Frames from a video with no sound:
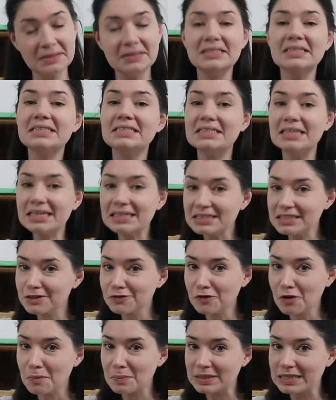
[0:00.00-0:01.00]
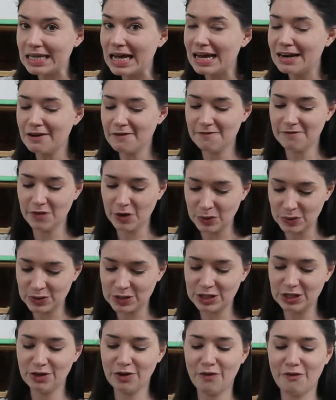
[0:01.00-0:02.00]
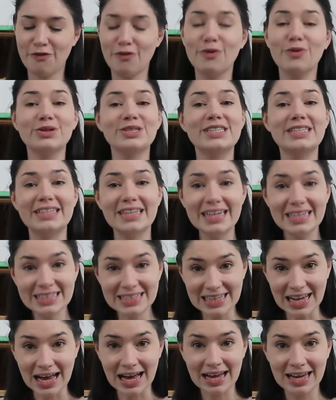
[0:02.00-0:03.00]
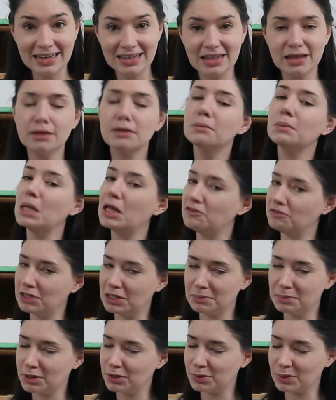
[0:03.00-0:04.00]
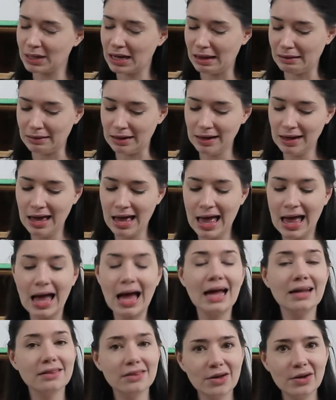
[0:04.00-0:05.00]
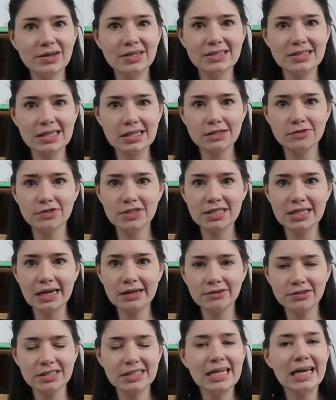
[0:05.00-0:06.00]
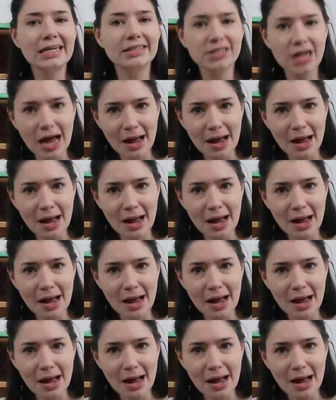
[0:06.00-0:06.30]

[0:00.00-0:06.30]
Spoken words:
64% voted for Seaside, the lovely blue color, and 36% for Sacred Sage.